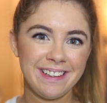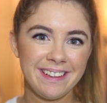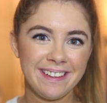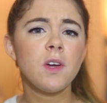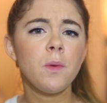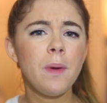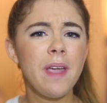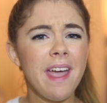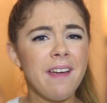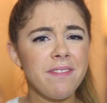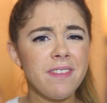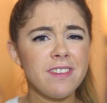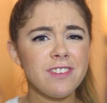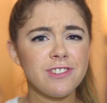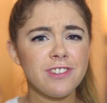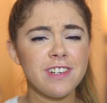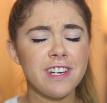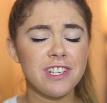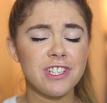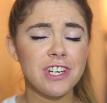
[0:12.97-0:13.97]
So we have
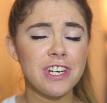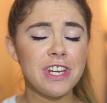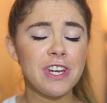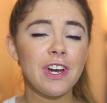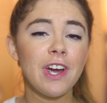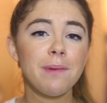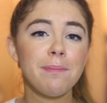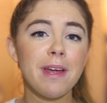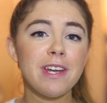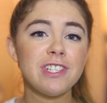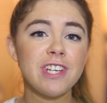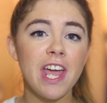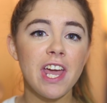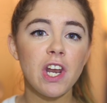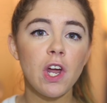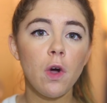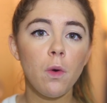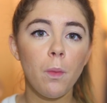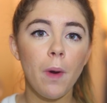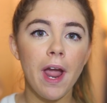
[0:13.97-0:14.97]
this tradition here on my
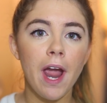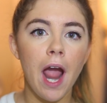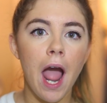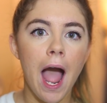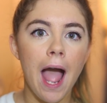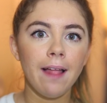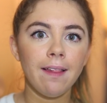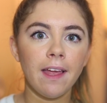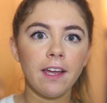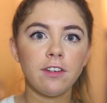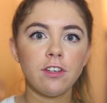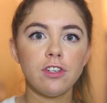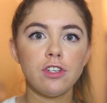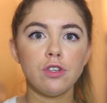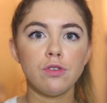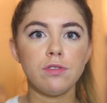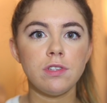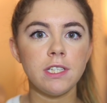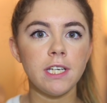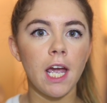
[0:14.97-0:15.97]
channel where I like to
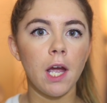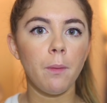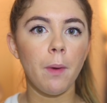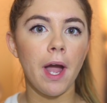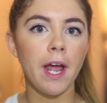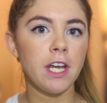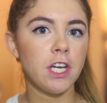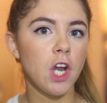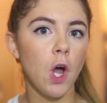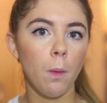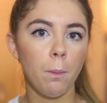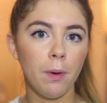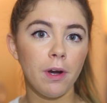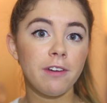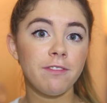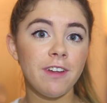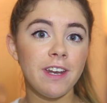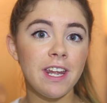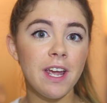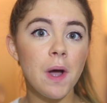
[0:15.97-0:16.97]
do DIY
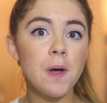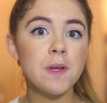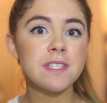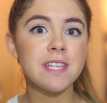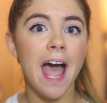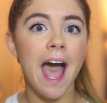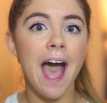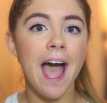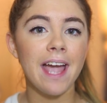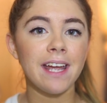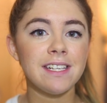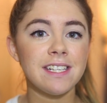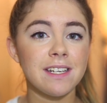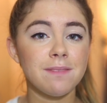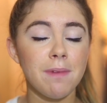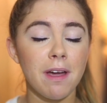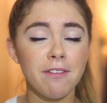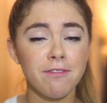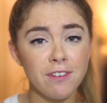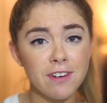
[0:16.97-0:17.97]
notebook videos. I
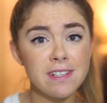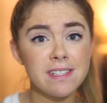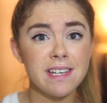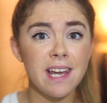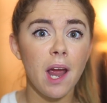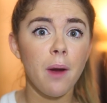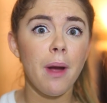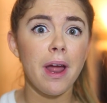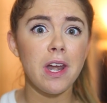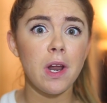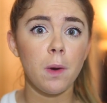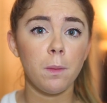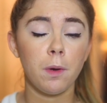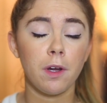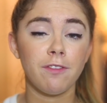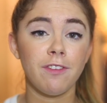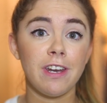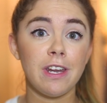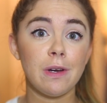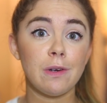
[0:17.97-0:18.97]
did my first DIY
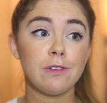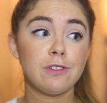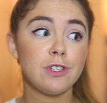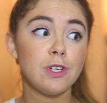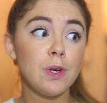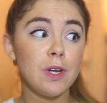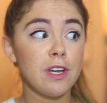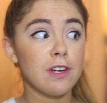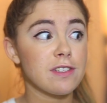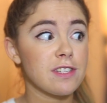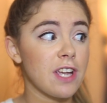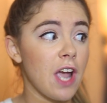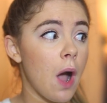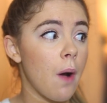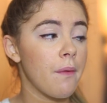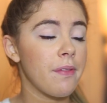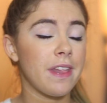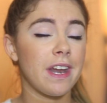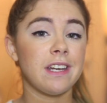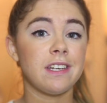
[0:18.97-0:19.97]
notebook video two years
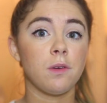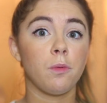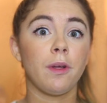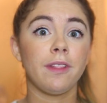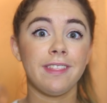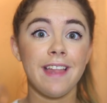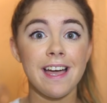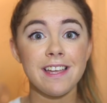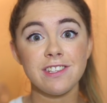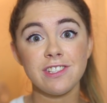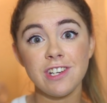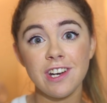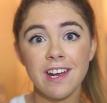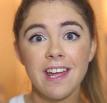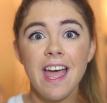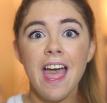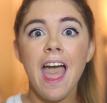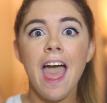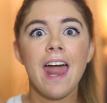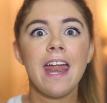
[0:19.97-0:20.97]
ago and then I did one last year
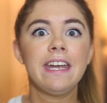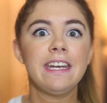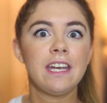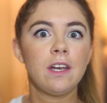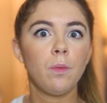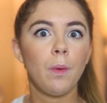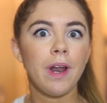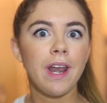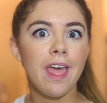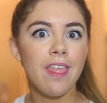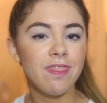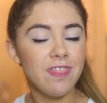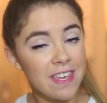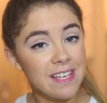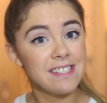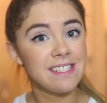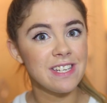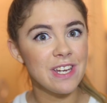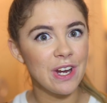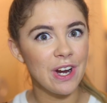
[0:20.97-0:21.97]
and I did one
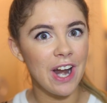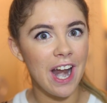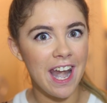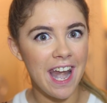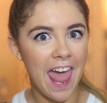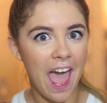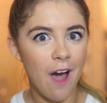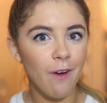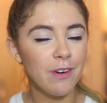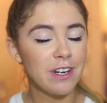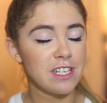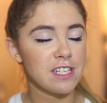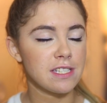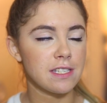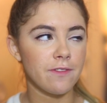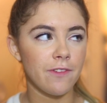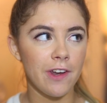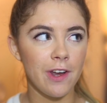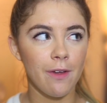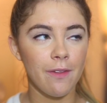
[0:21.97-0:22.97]
this year now, which is
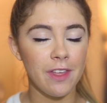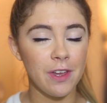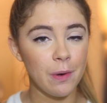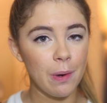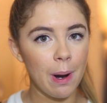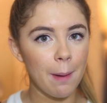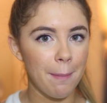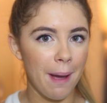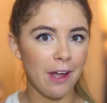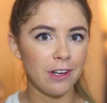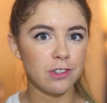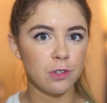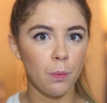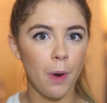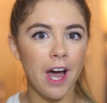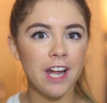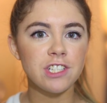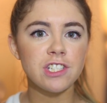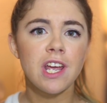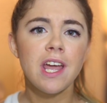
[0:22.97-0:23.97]
the video that you are about to
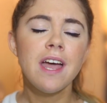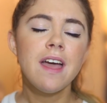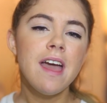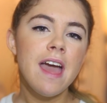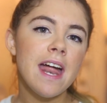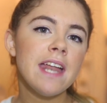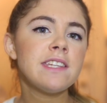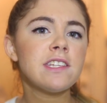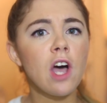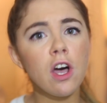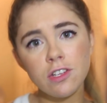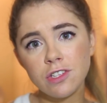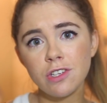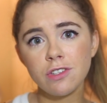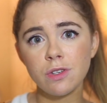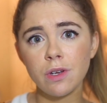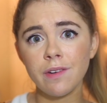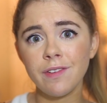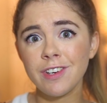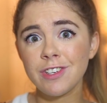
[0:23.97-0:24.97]
watch. And it's also
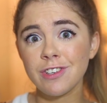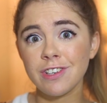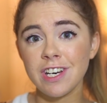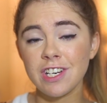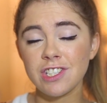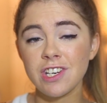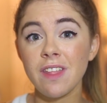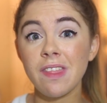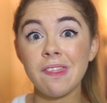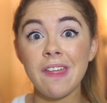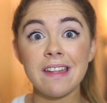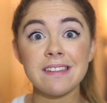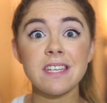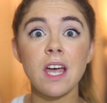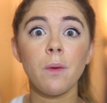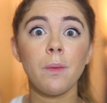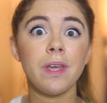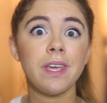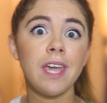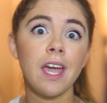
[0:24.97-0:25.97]
sort of a tradition, that's
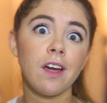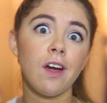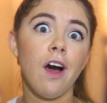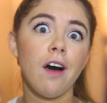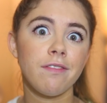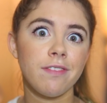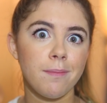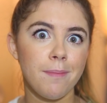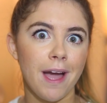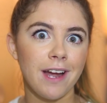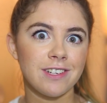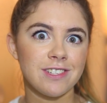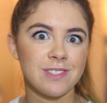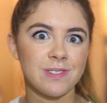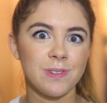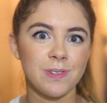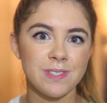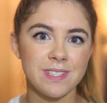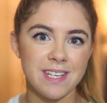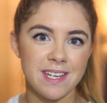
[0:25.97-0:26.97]
how we kick off the back to
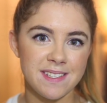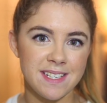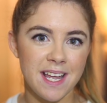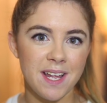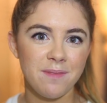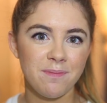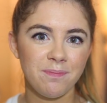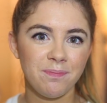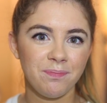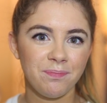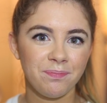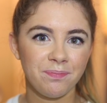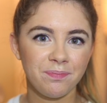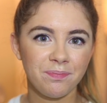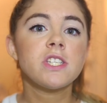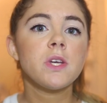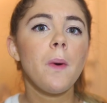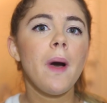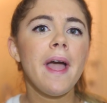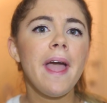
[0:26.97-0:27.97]
school season.
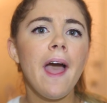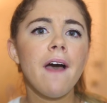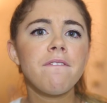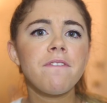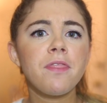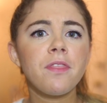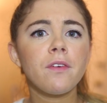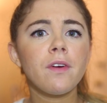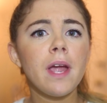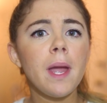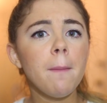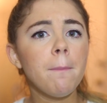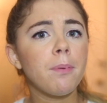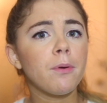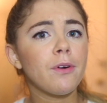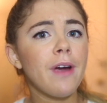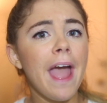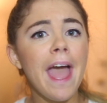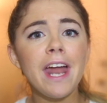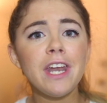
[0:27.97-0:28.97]
So I have three
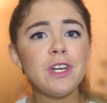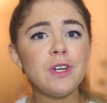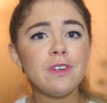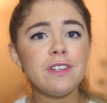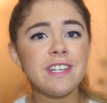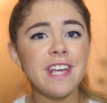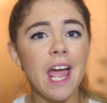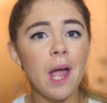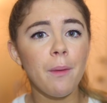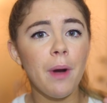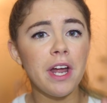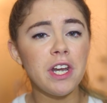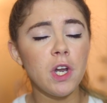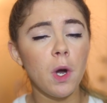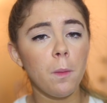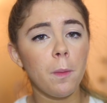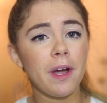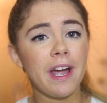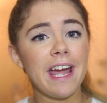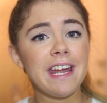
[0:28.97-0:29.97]
brand new DIY
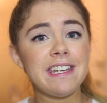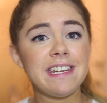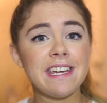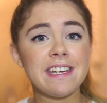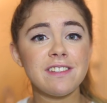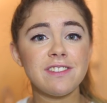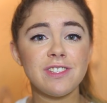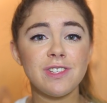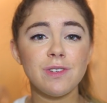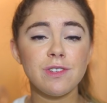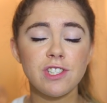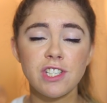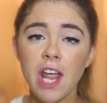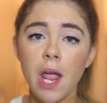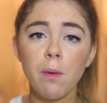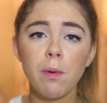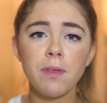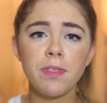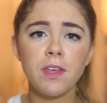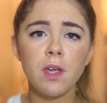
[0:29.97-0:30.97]
notebook ideas to
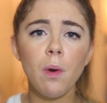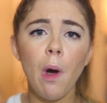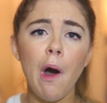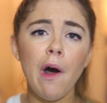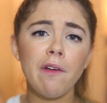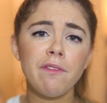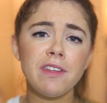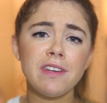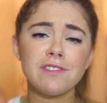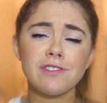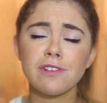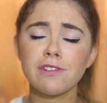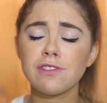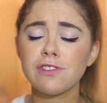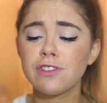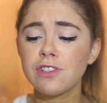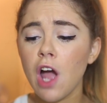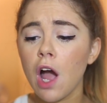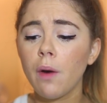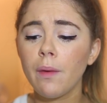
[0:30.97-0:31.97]
share with you. All these are
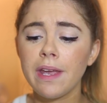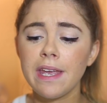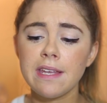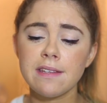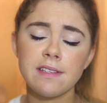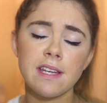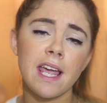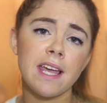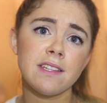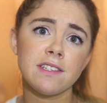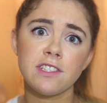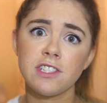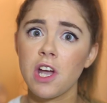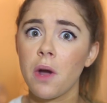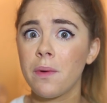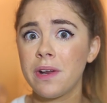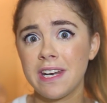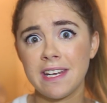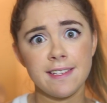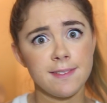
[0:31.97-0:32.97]
so easy and
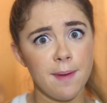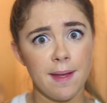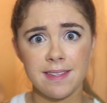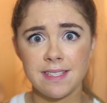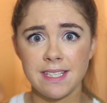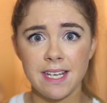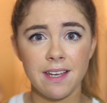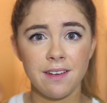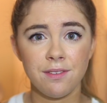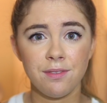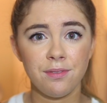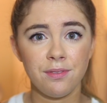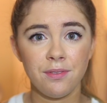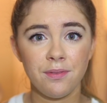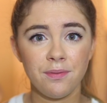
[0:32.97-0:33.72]
so inexpensive.